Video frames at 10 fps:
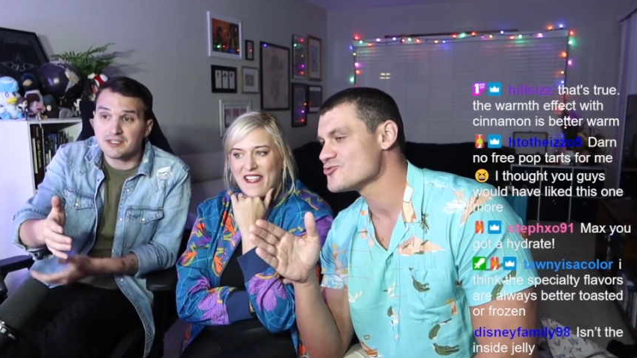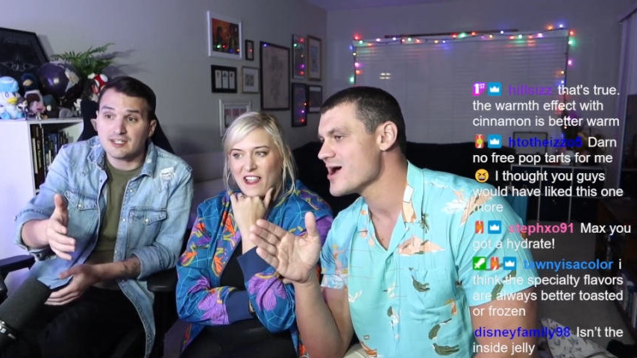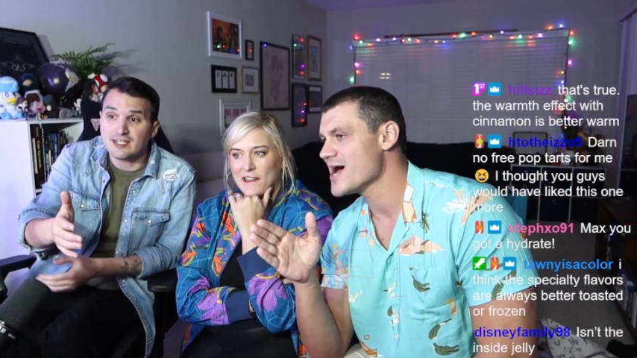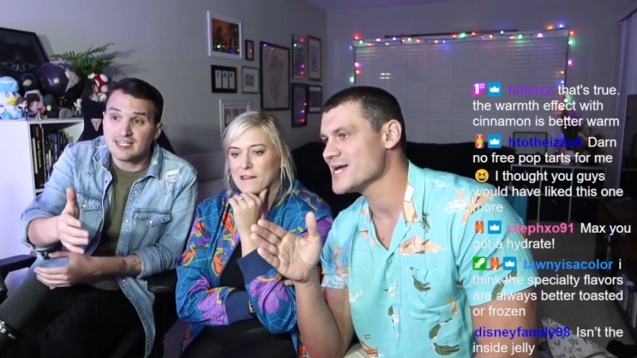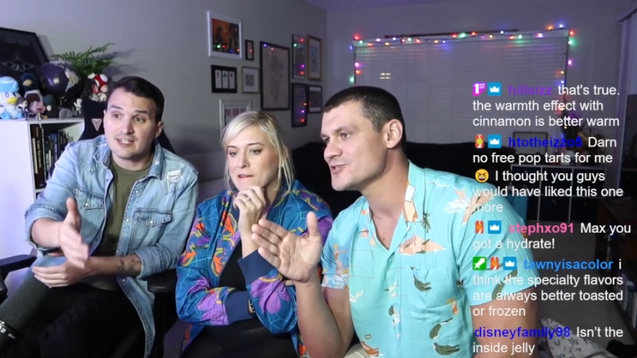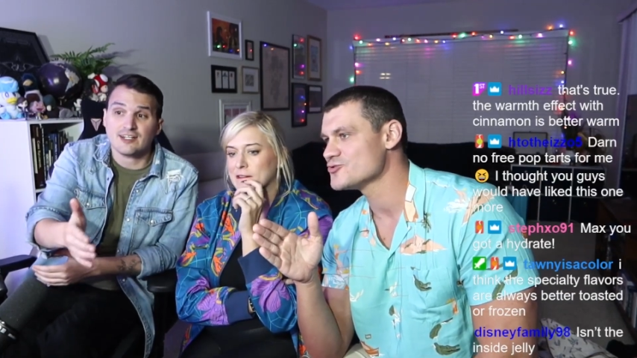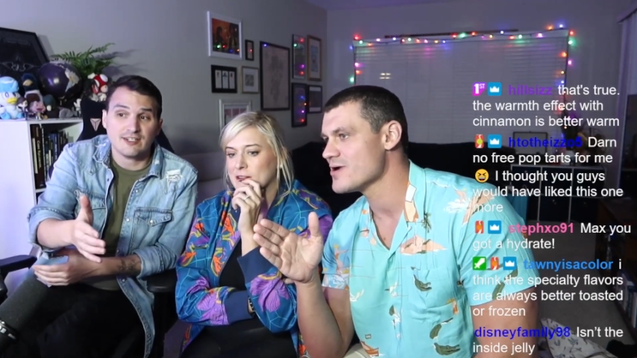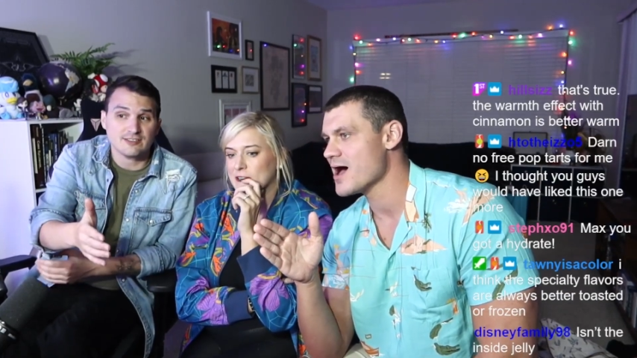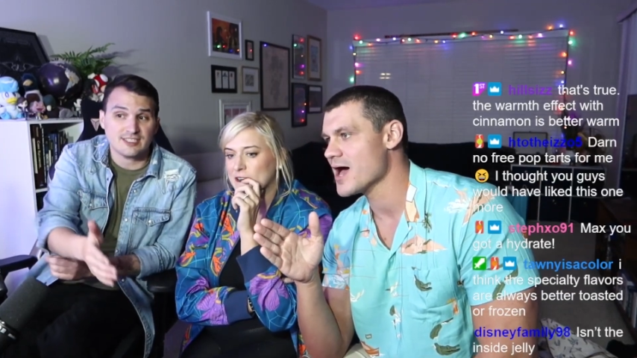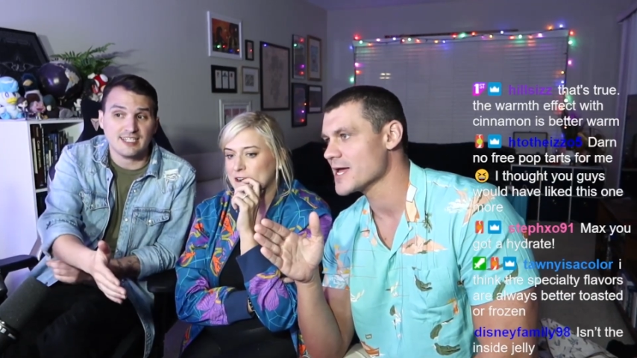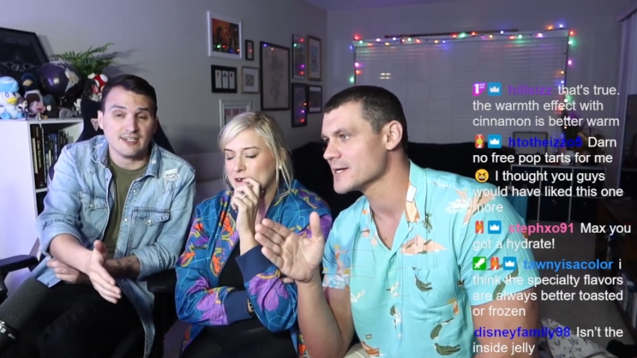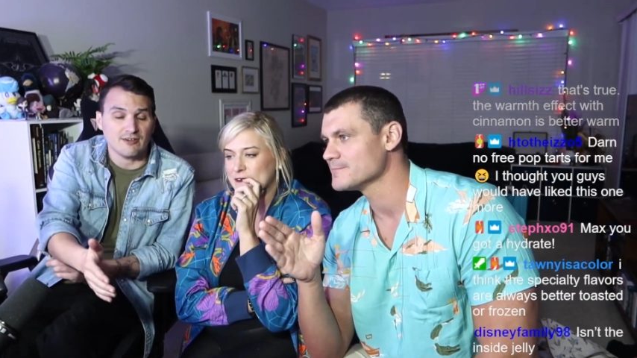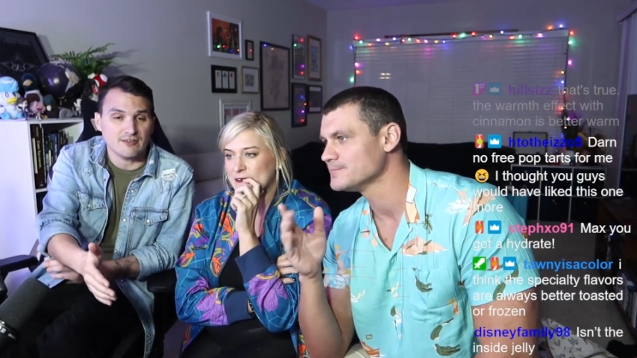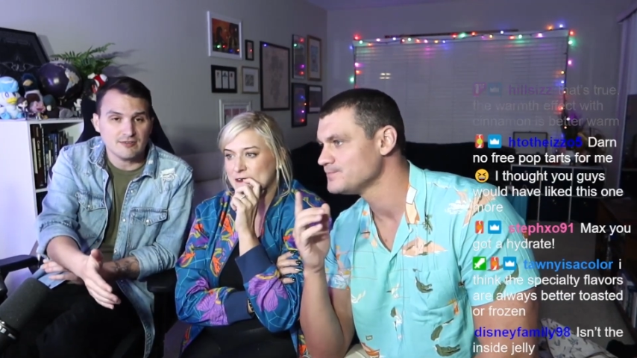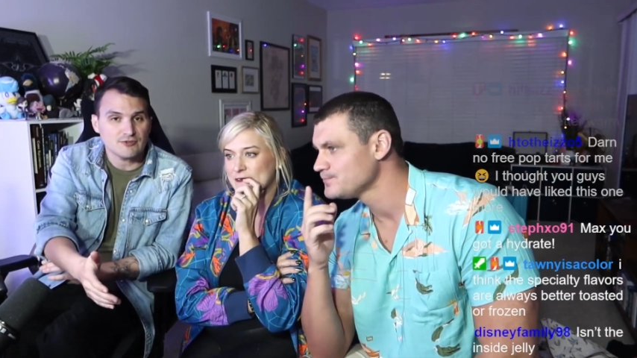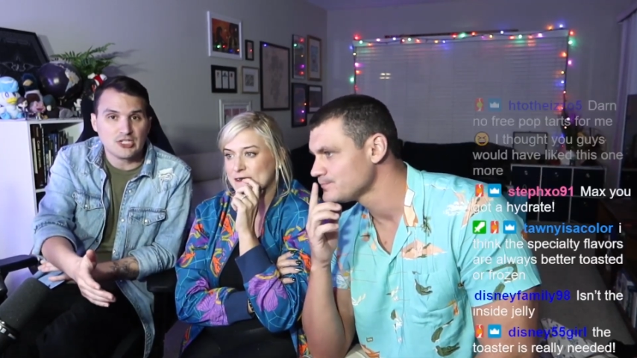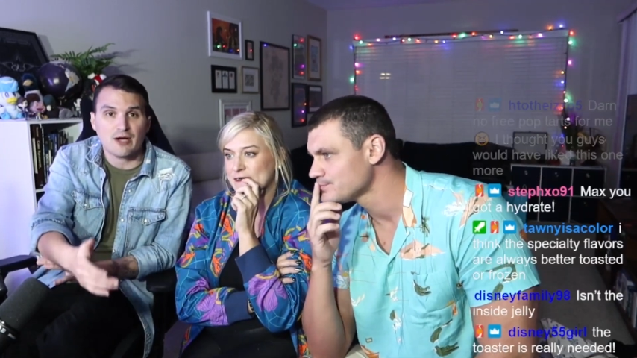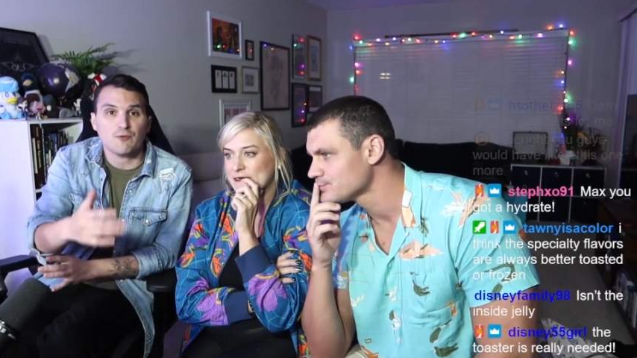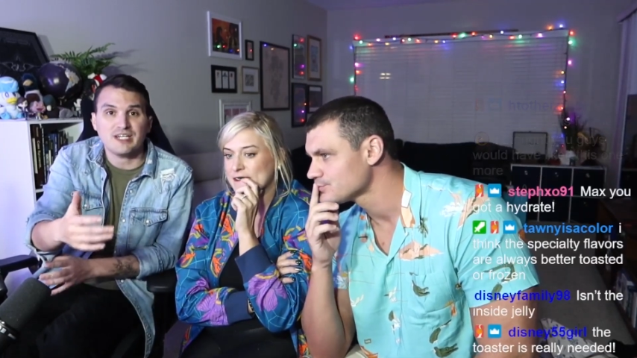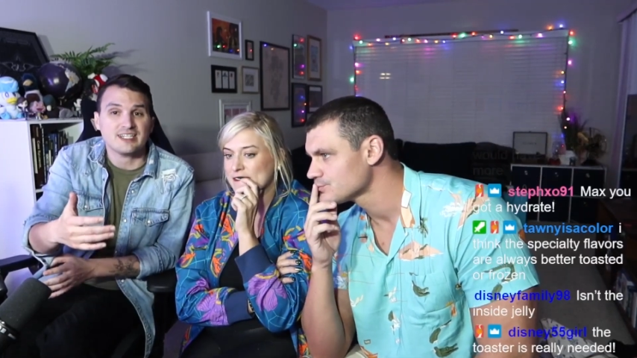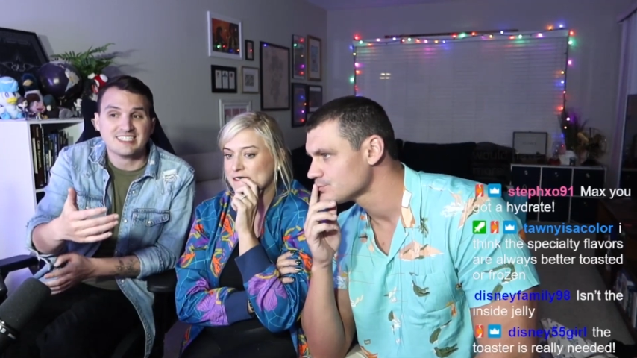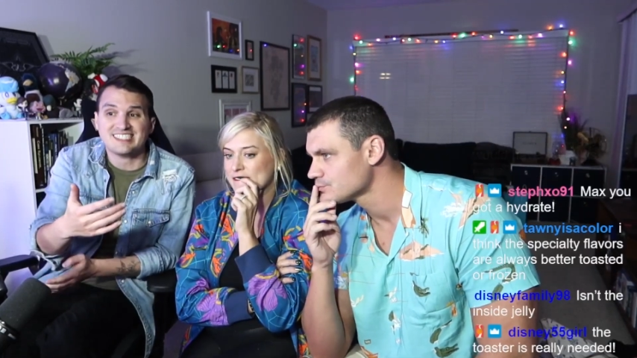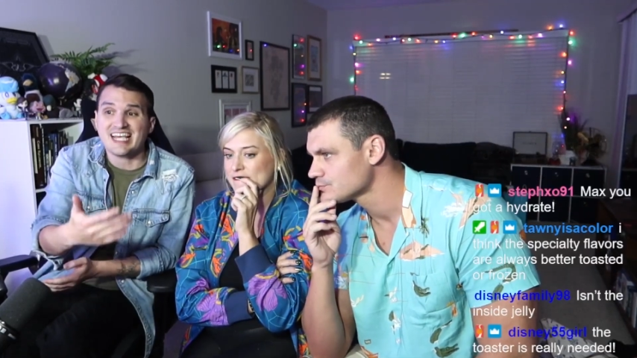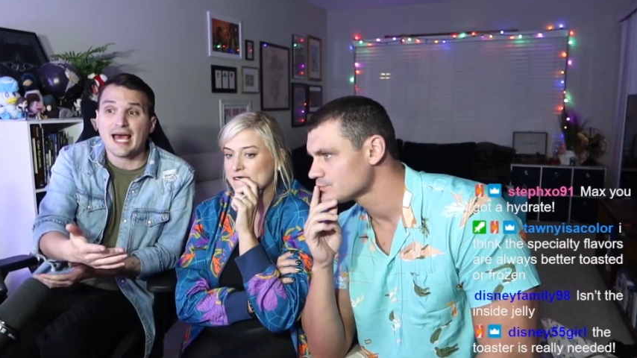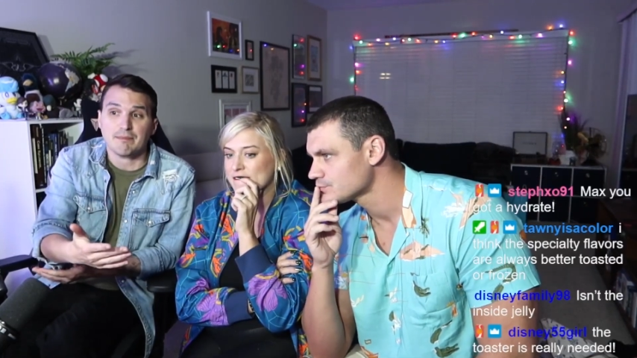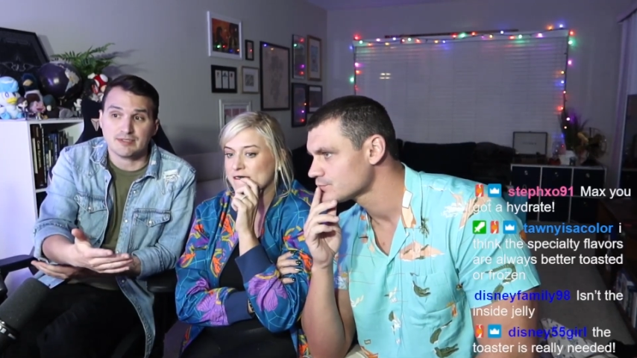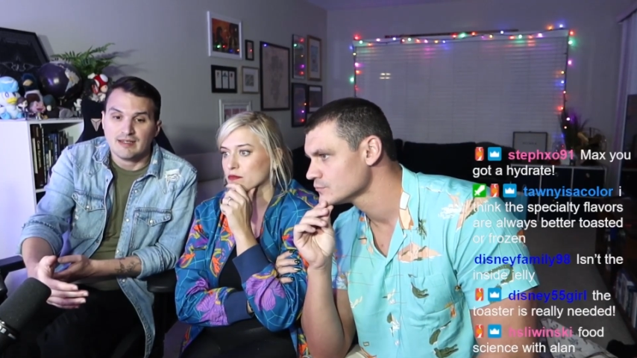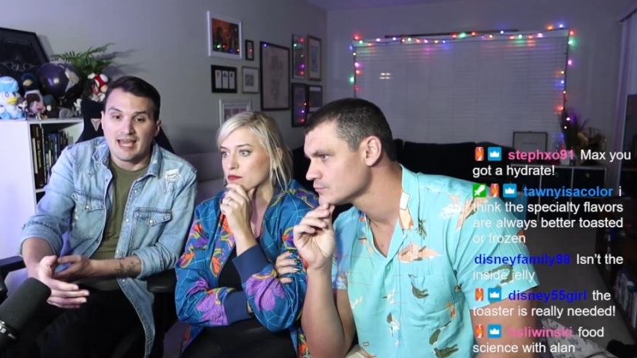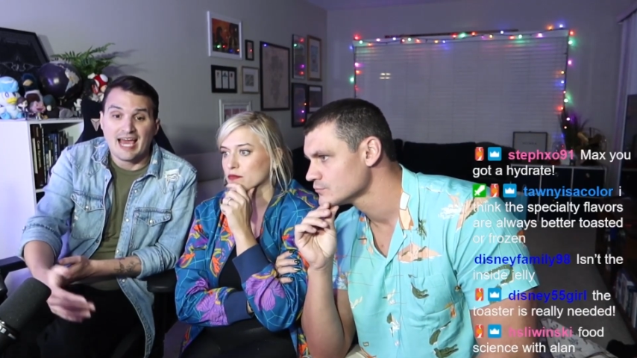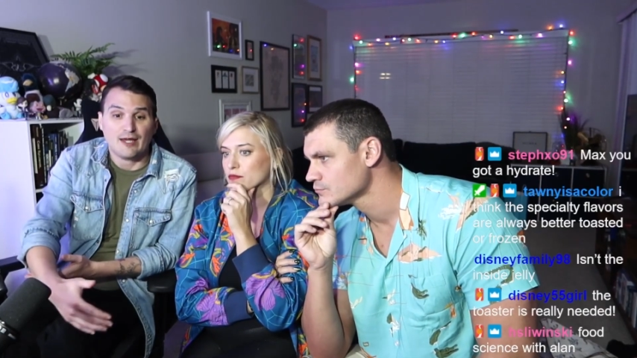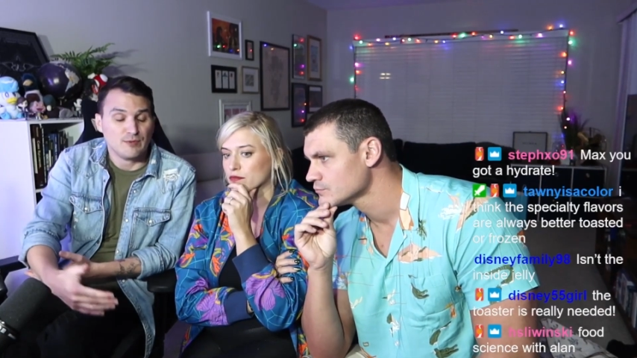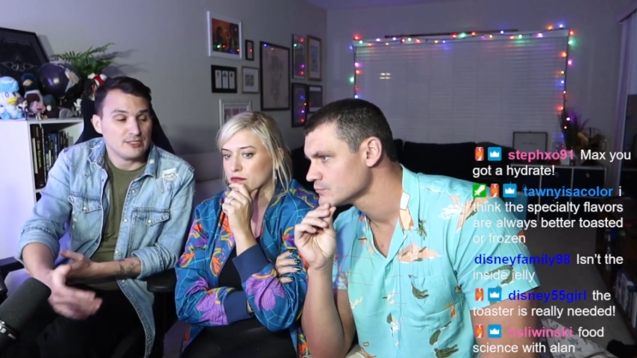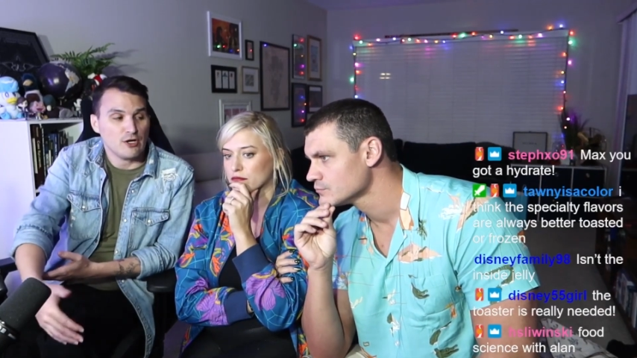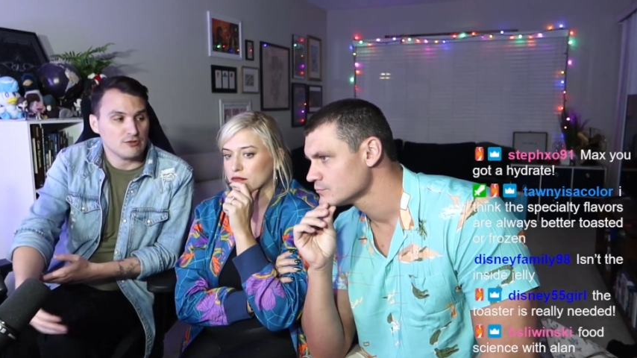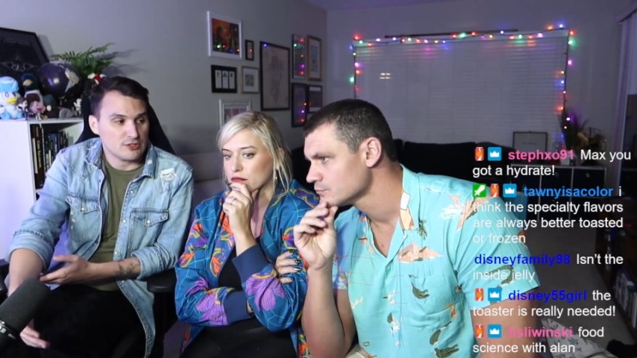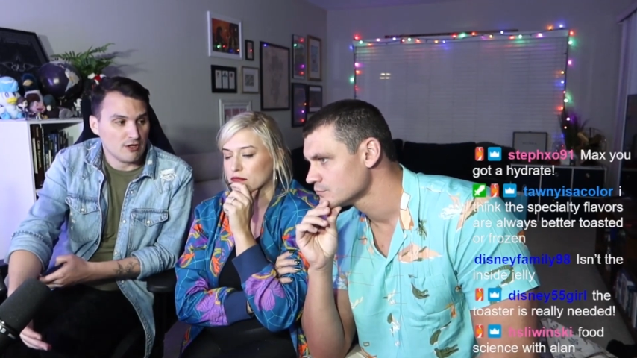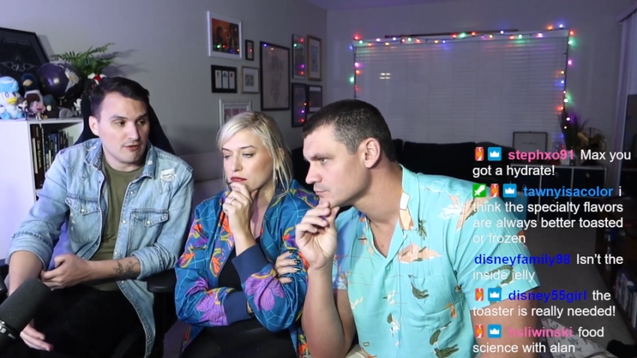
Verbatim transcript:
Speaker 1: Right, Here, right. here's the deal, chat. We accept had we toasted all